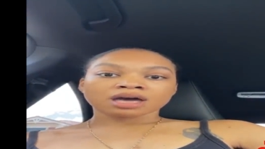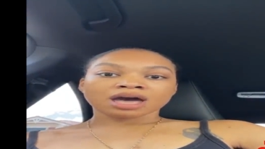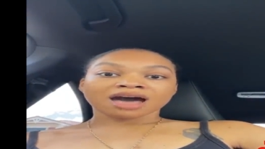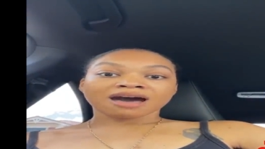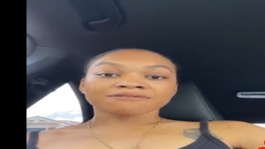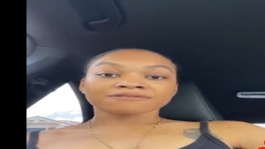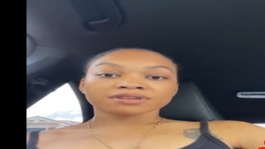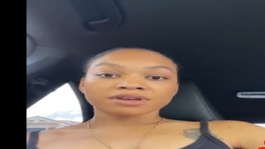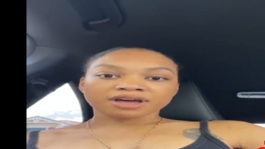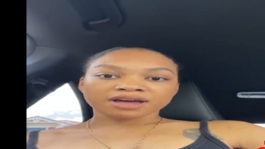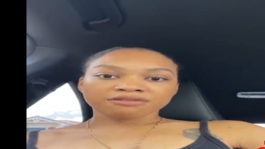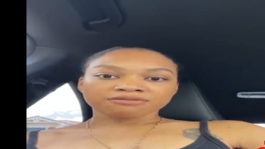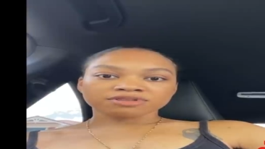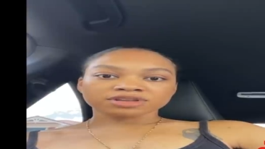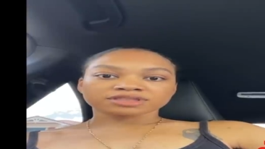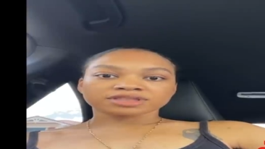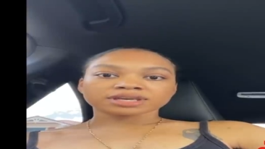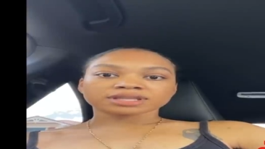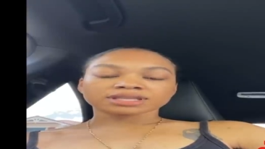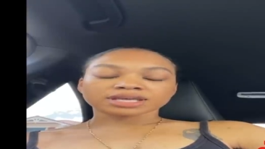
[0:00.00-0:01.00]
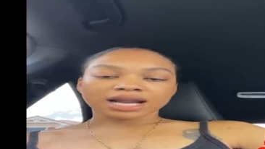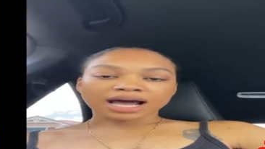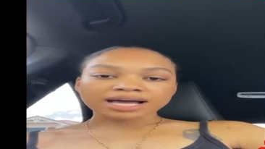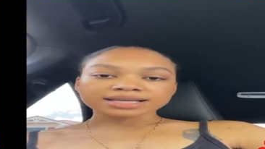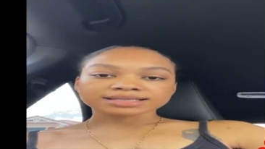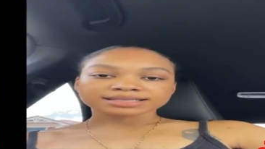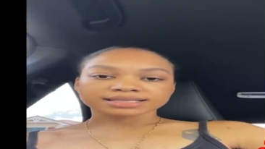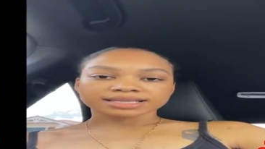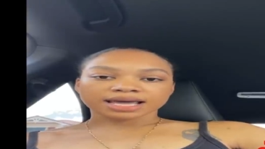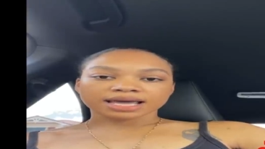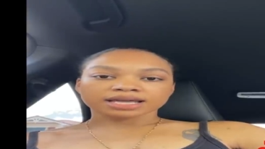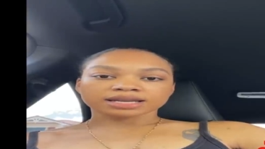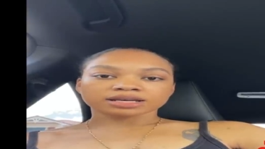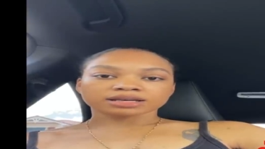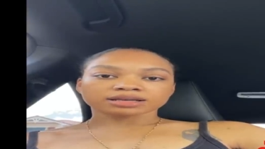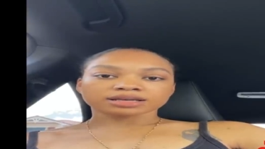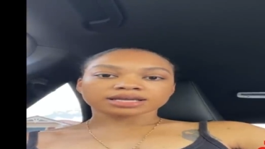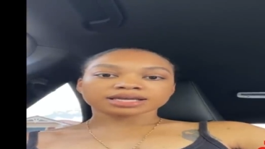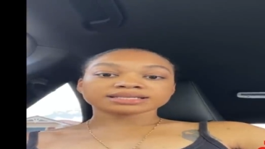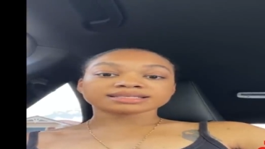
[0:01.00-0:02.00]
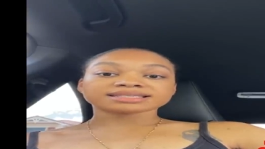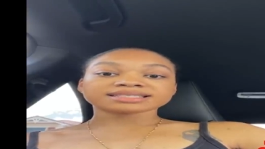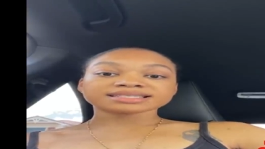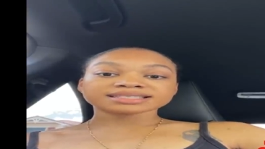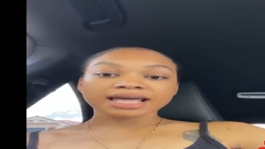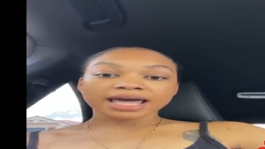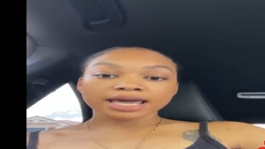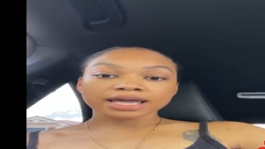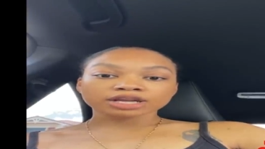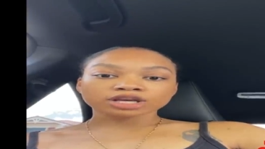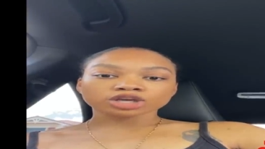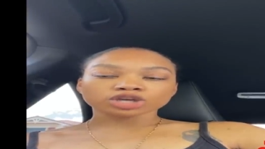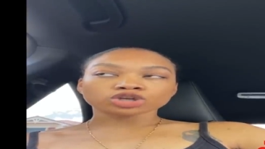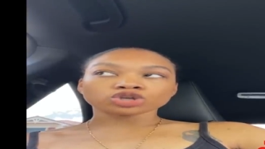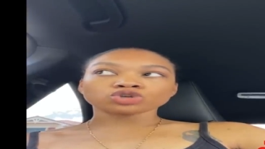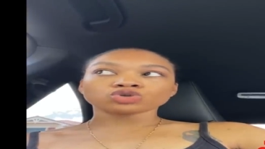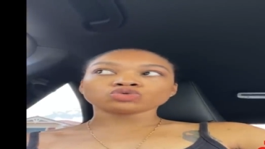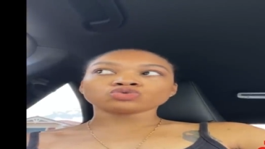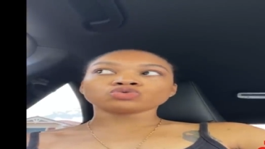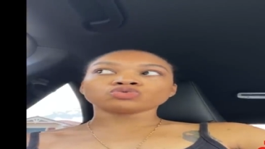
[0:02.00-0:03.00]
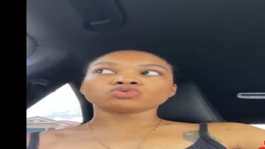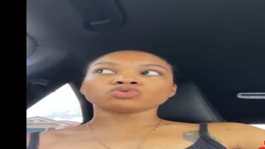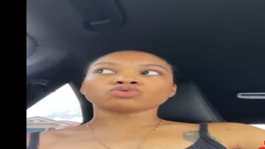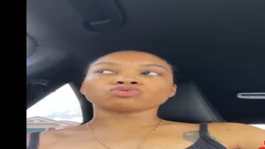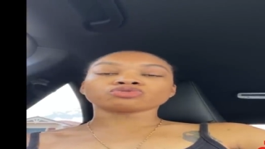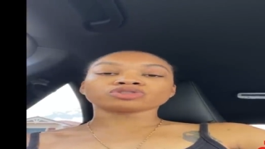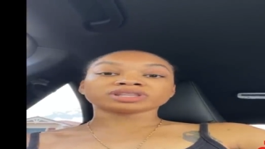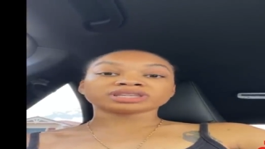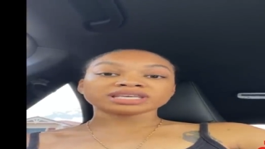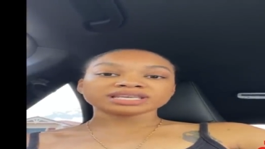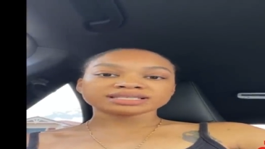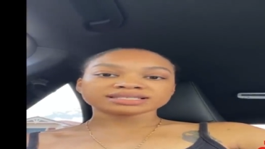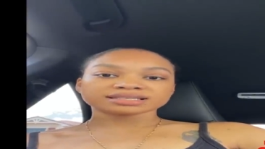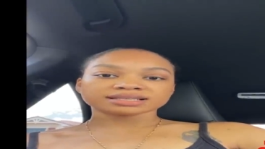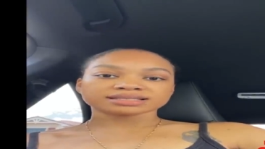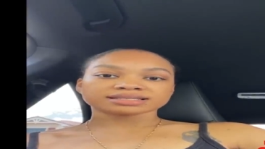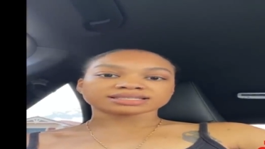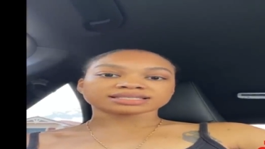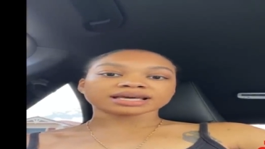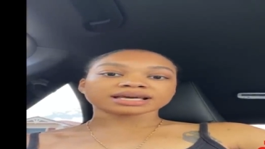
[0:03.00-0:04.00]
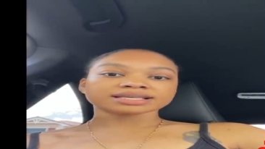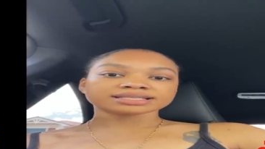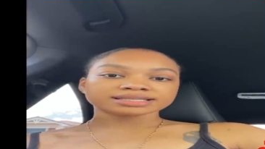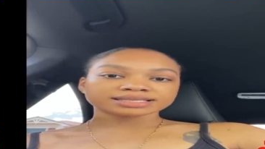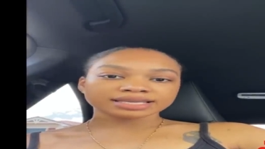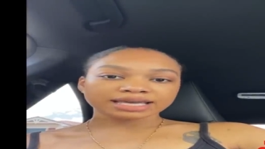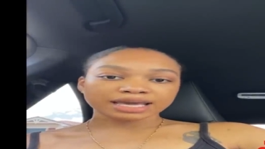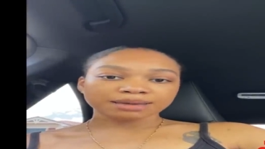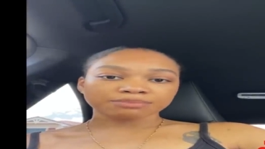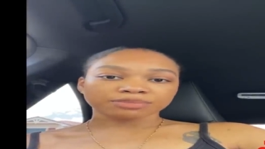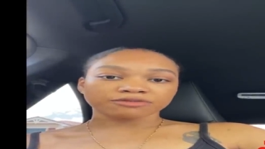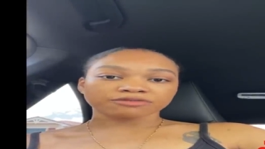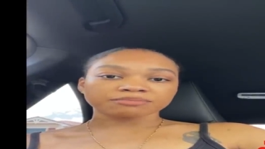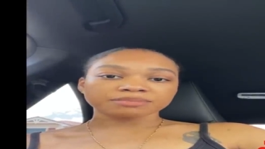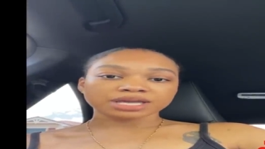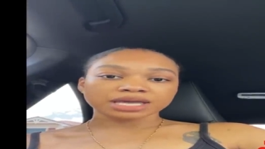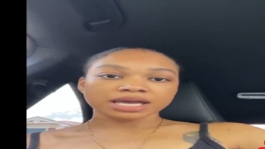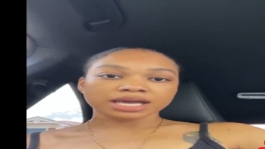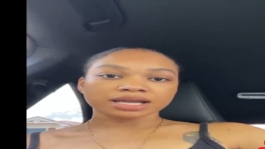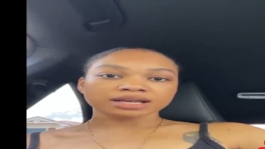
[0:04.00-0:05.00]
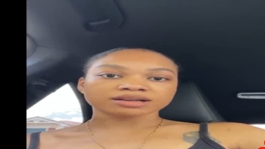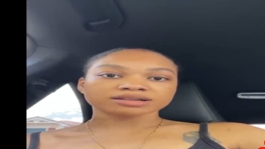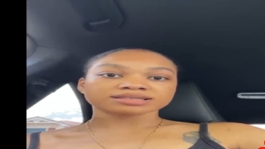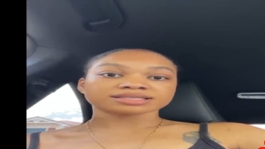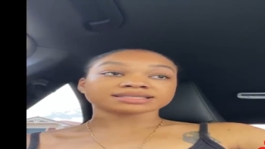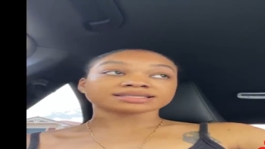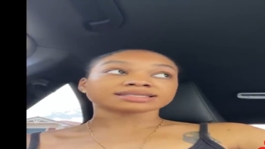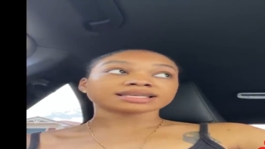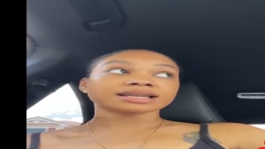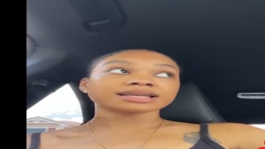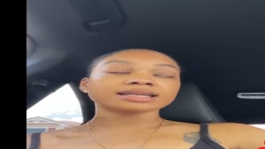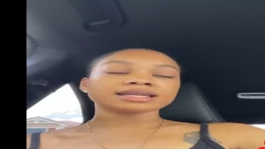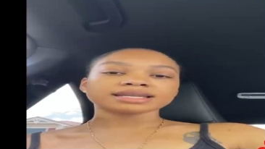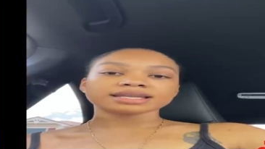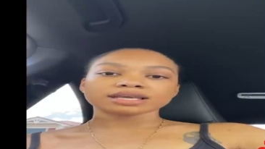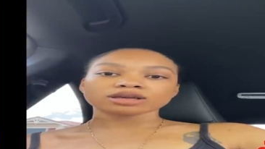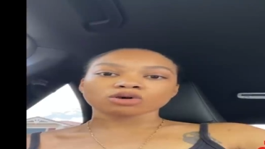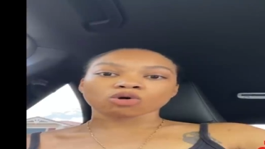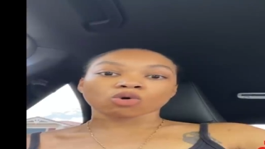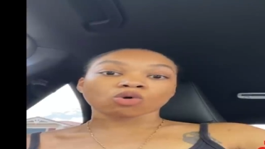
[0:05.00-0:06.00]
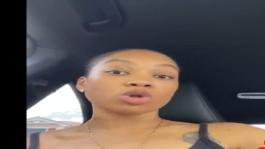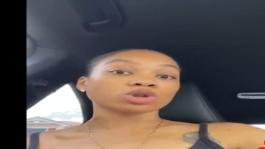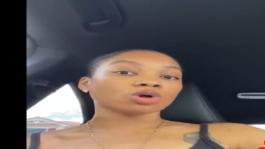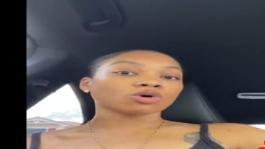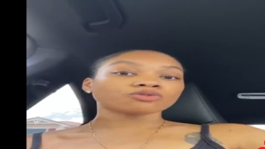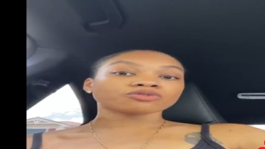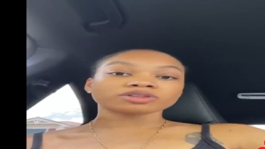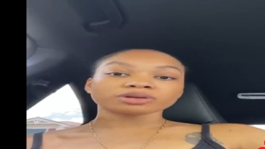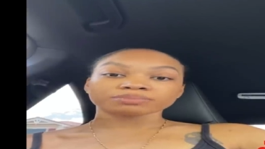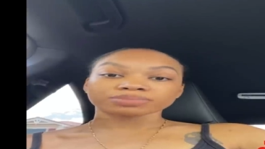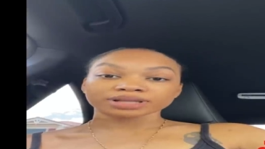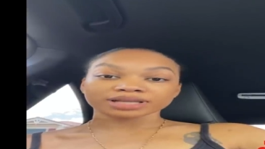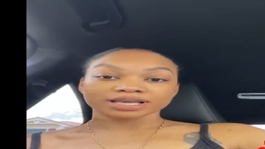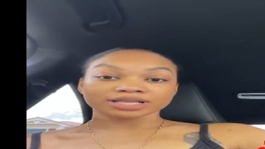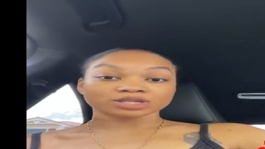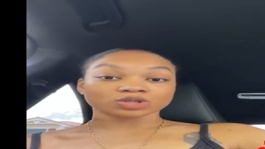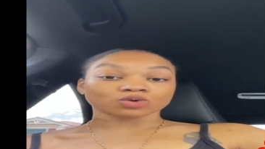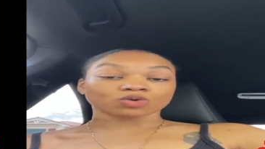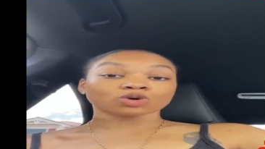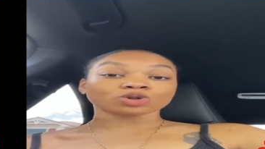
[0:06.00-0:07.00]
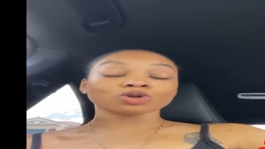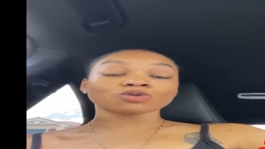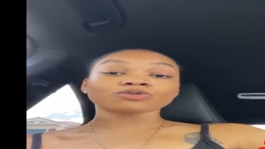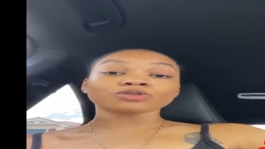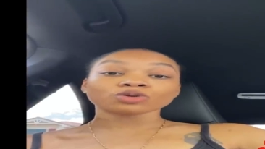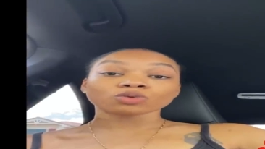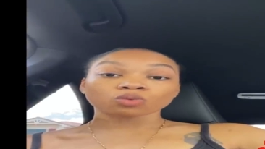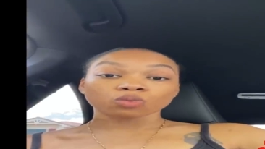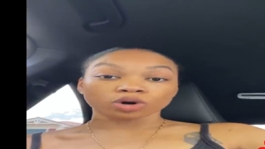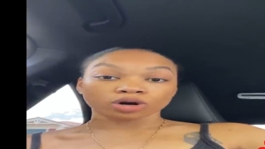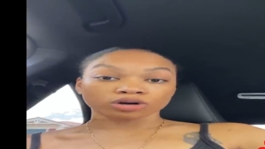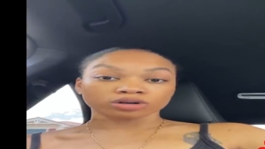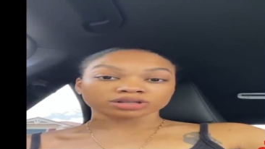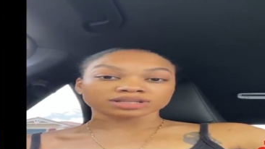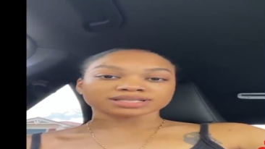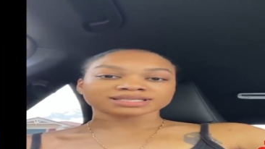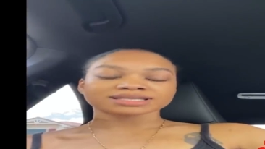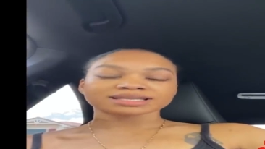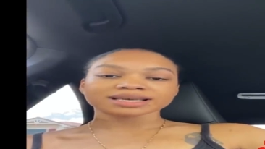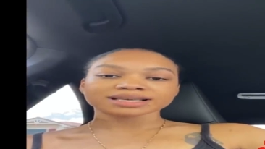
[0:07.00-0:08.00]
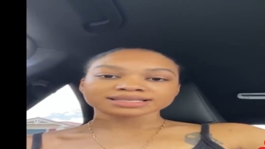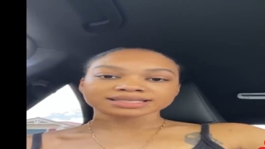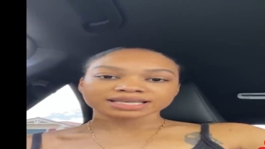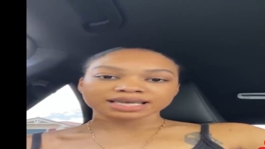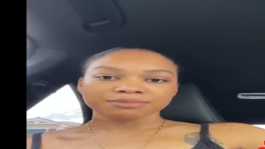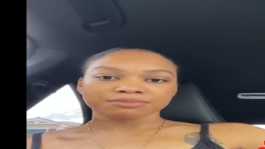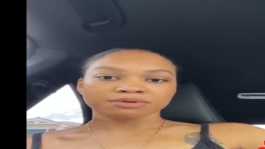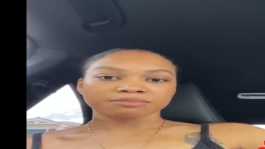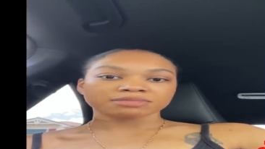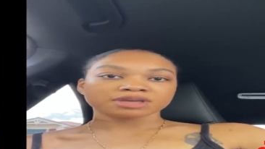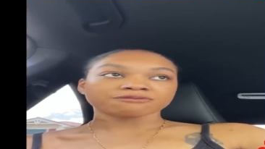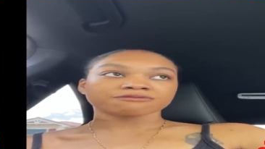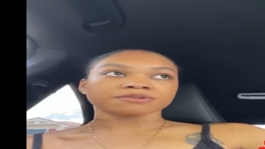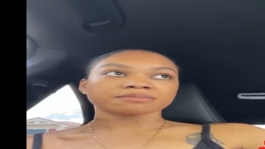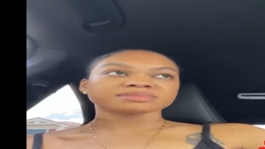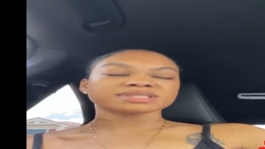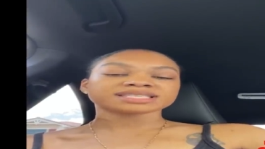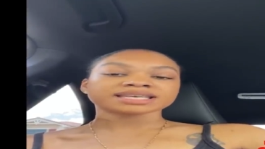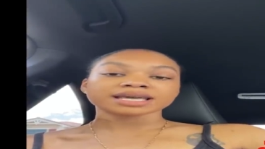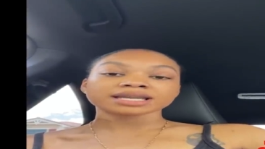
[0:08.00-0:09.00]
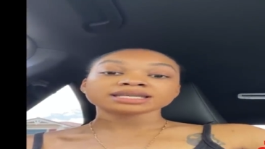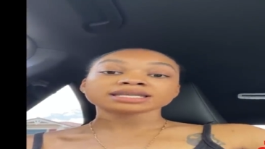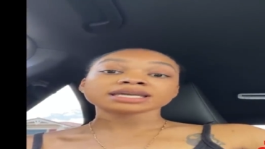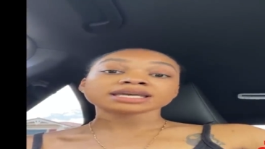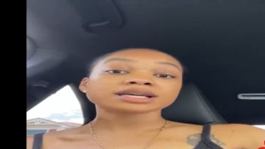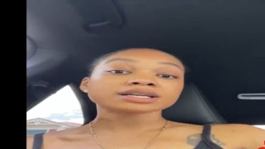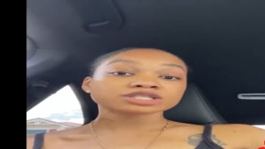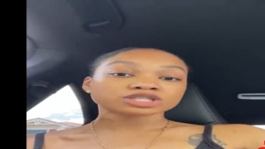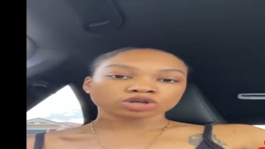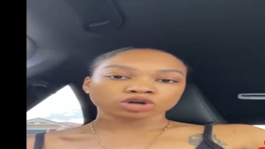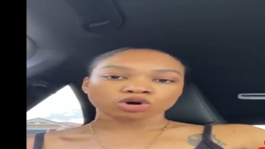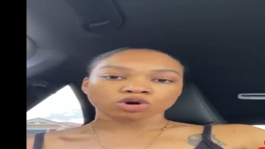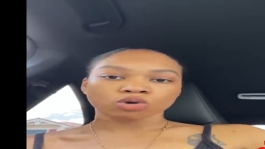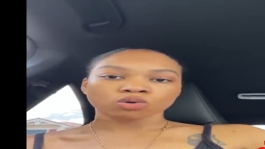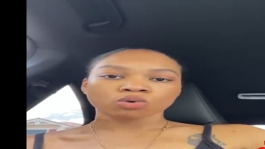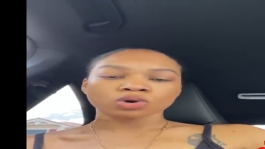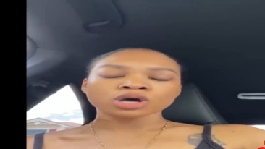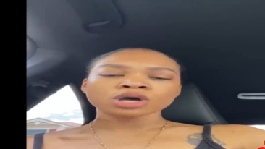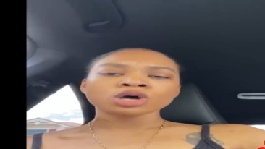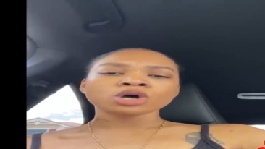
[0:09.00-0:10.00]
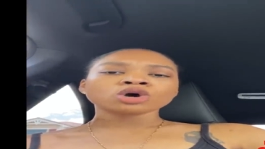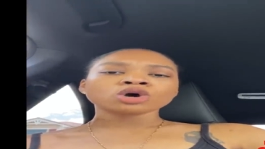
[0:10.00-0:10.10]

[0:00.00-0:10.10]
after everything that I said, instead you release a sex tape of me and are sending it all over the place, all over the world, a sex tape of me from 10 years ago.